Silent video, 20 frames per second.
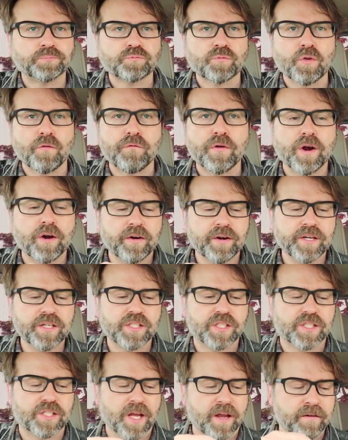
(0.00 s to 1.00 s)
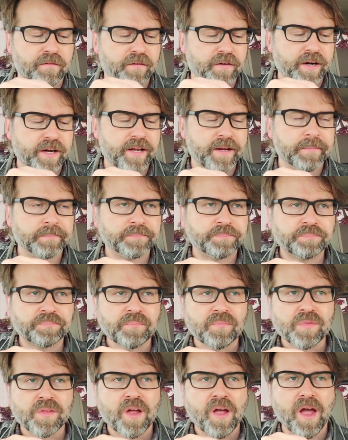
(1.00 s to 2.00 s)
Very savory
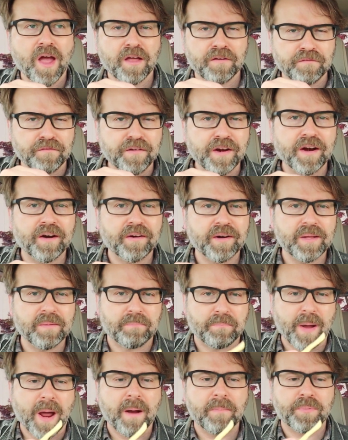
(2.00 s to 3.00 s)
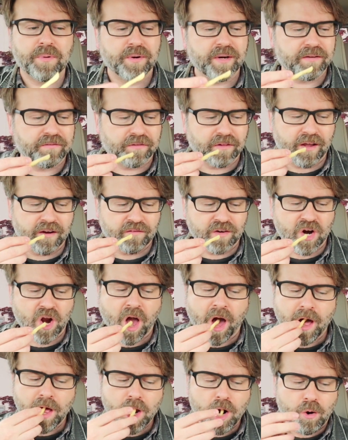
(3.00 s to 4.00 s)
and very peppery flavor.
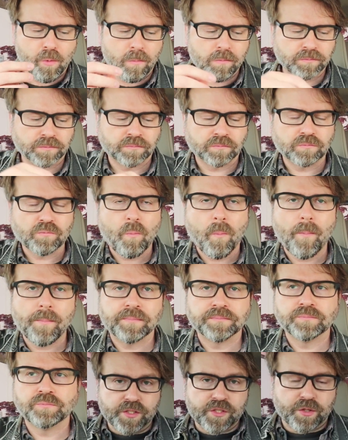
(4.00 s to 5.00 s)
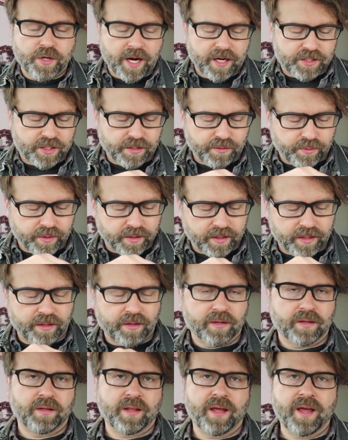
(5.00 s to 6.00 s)
These are actually really
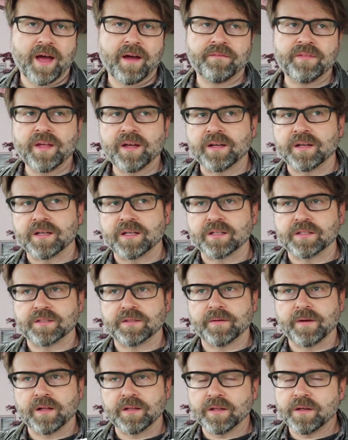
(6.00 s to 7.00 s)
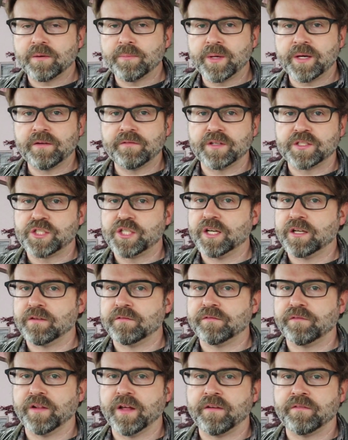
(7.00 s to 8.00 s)
good. They have that a little bit of a
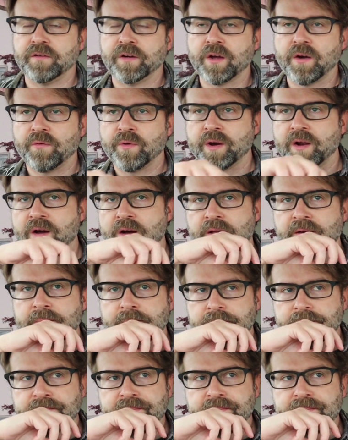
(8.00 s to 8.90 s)
chicken flavor going on.